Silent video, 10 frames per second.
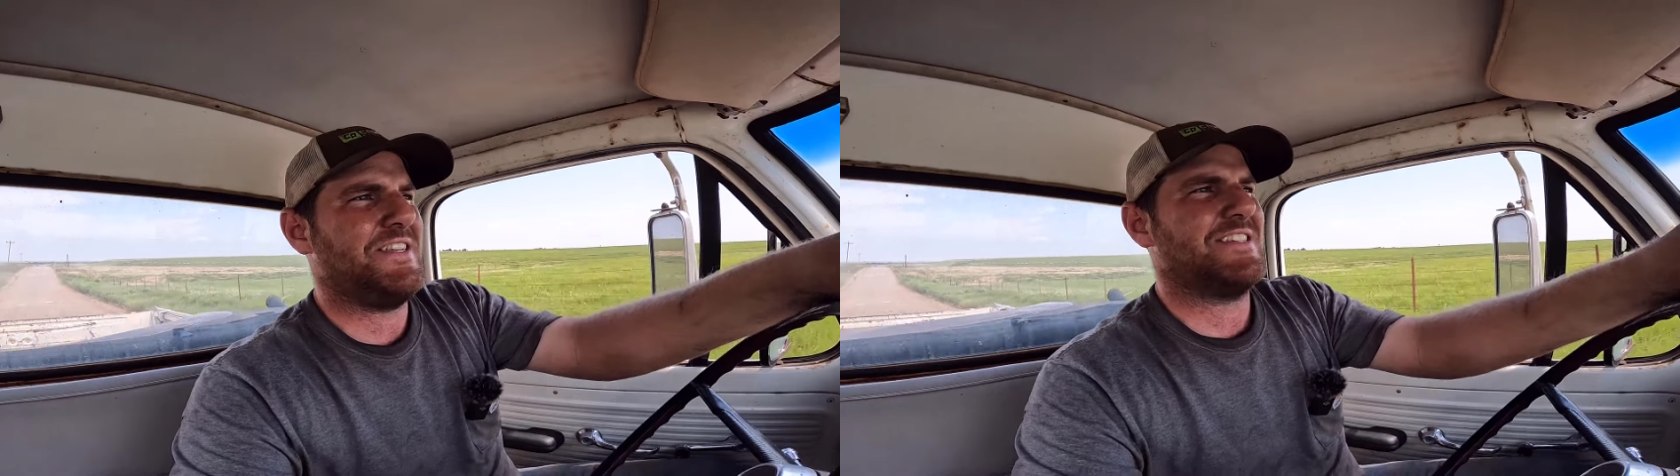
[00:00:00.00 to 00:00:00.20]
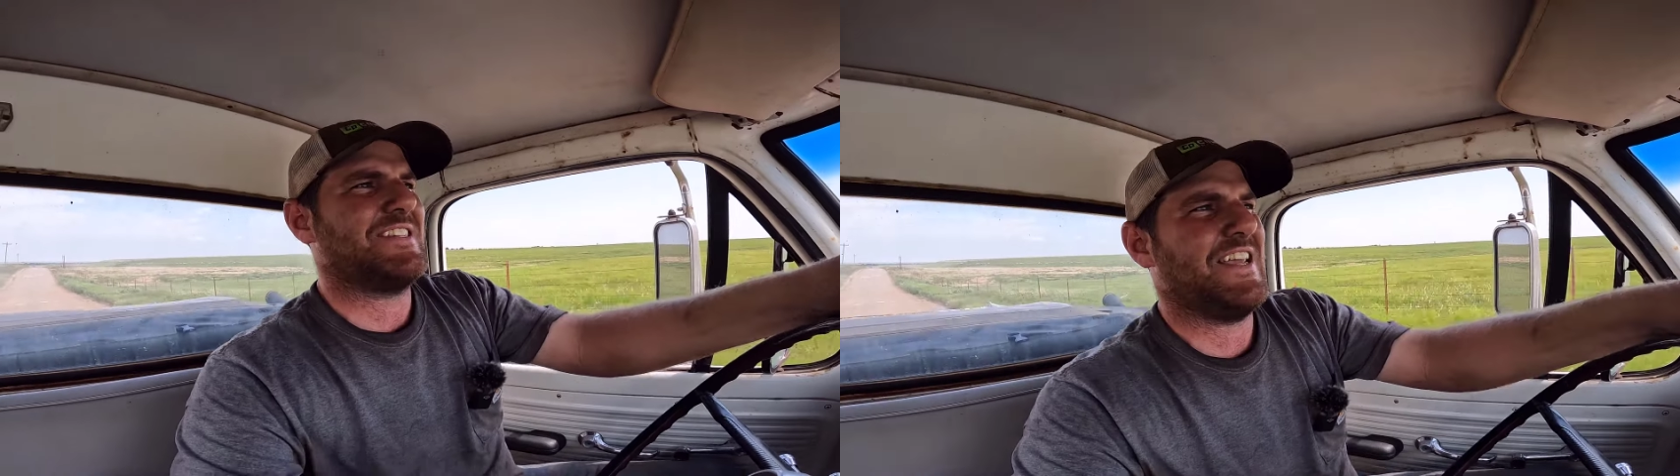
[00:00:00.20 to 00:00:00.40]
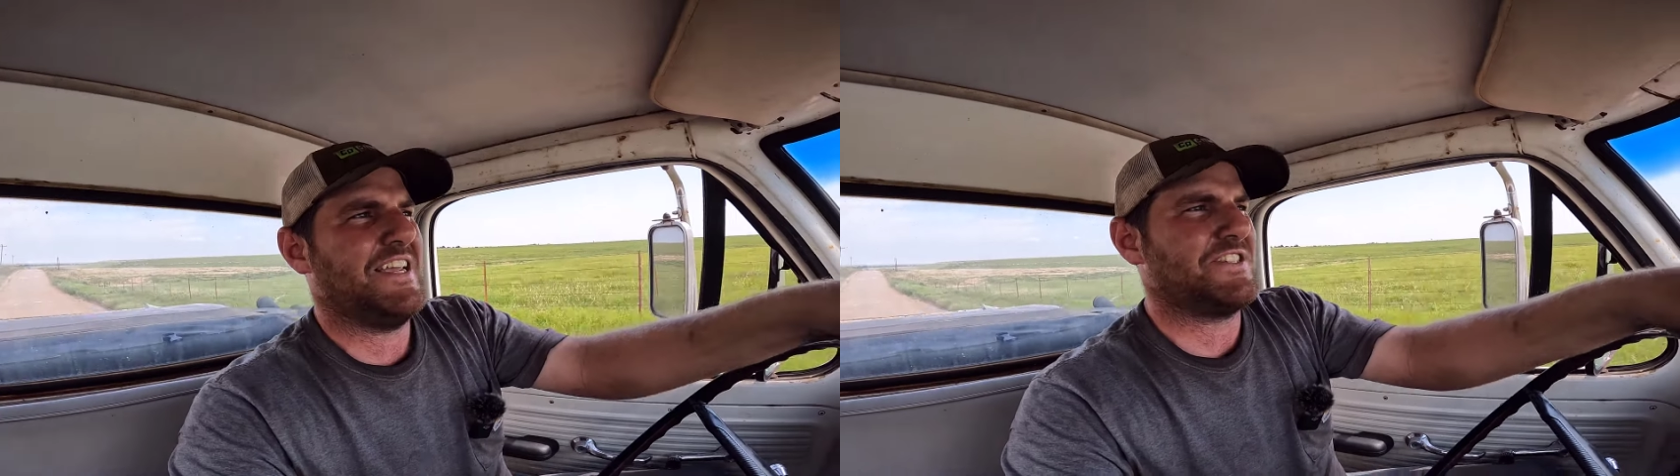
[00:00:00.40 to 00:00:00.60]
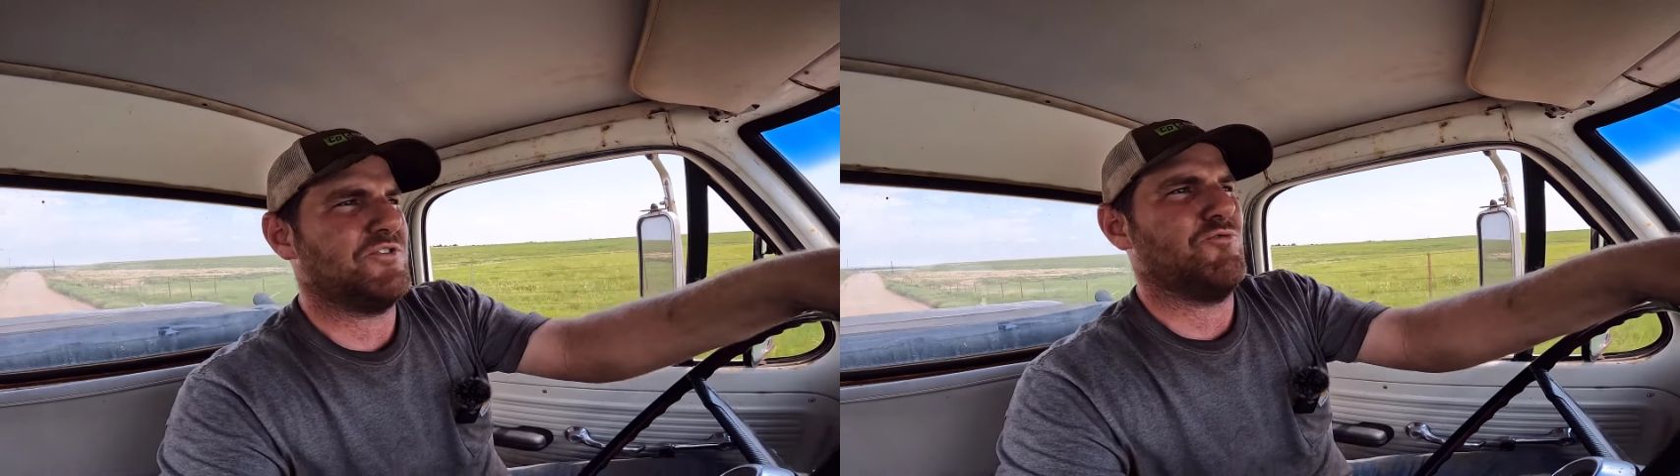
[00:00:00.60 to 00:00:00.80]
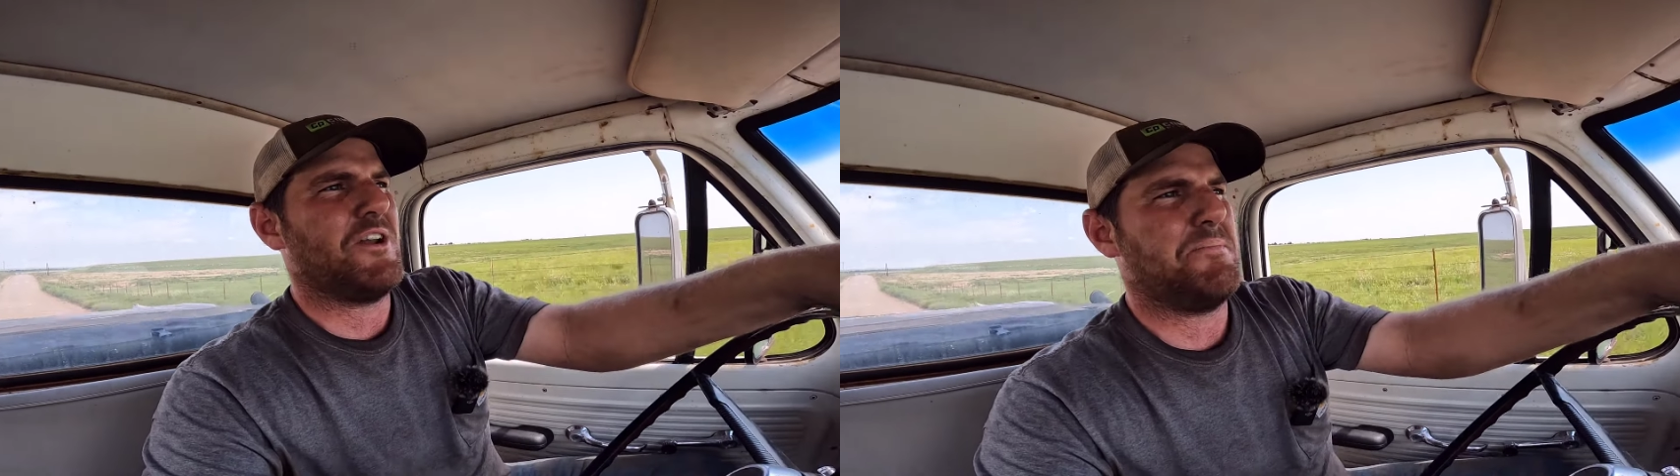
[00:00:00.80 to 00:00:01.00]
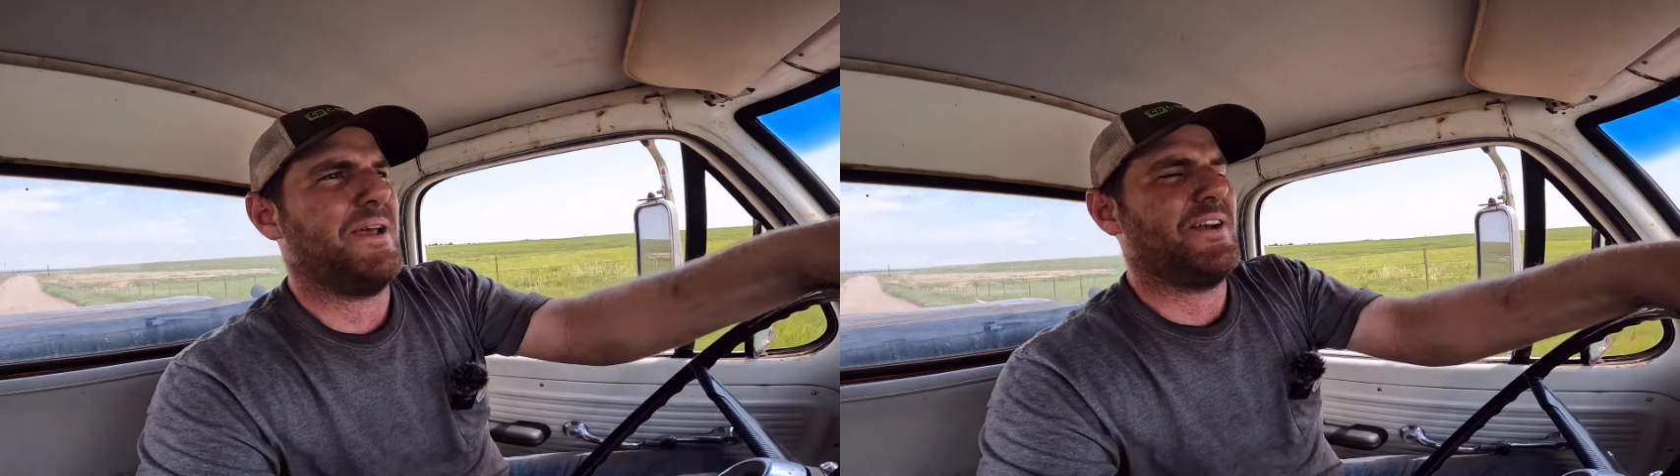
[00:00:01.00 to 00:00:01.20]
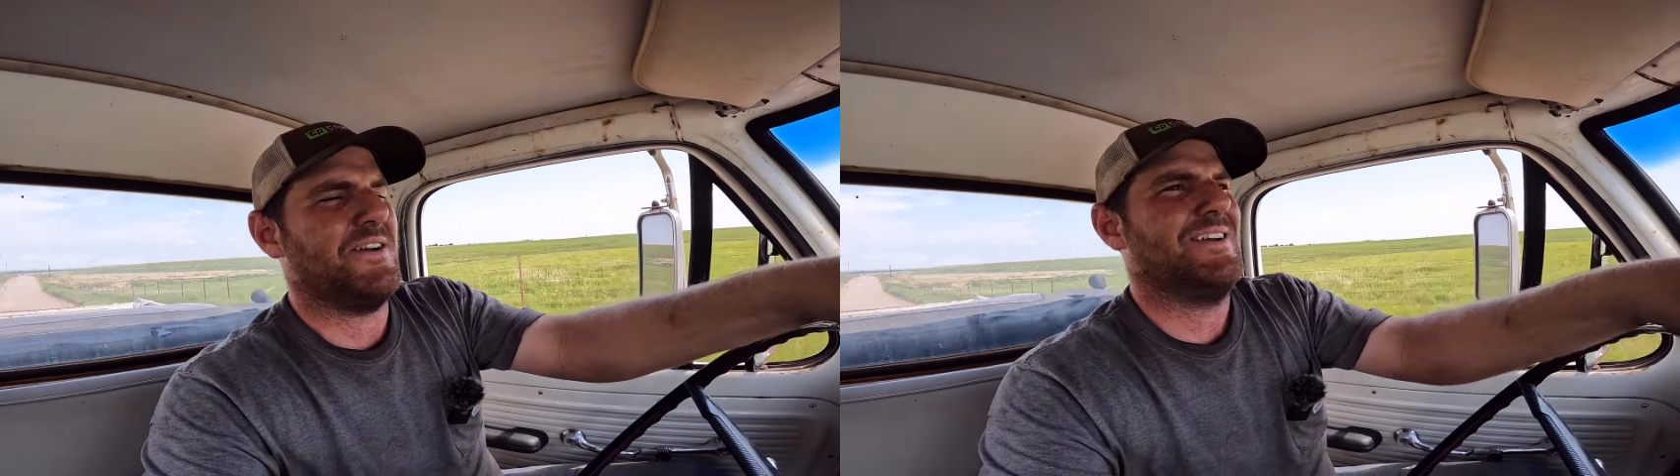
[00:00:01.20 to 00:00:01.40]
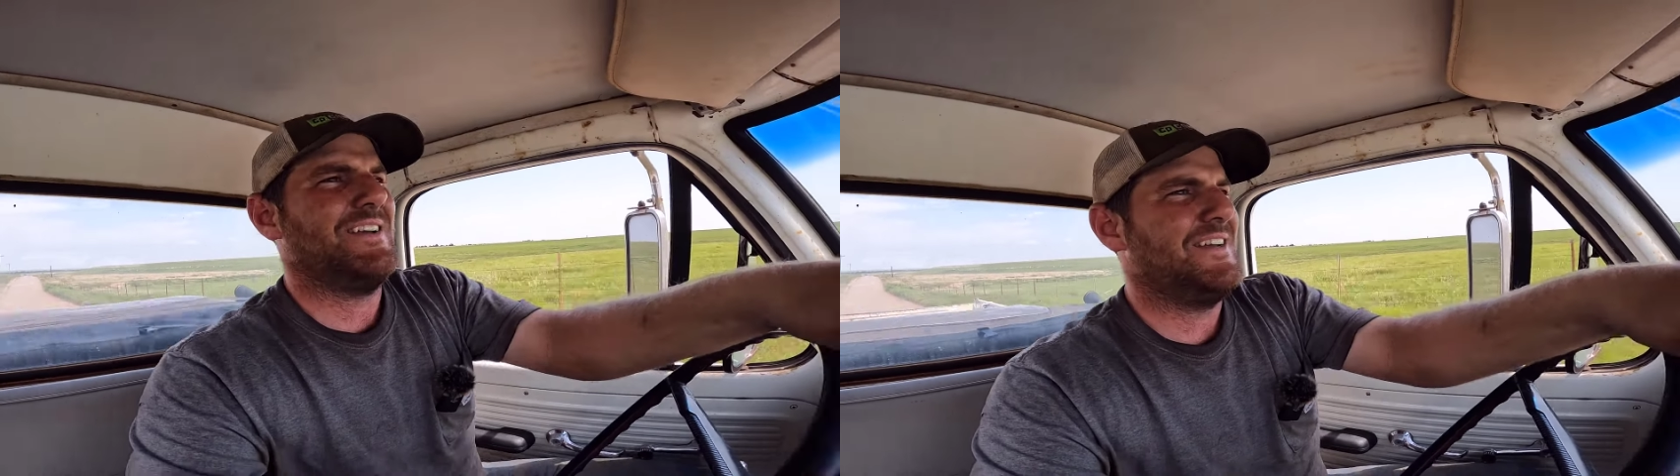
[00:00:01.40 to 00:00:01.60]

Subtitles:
and this thing gets to running better.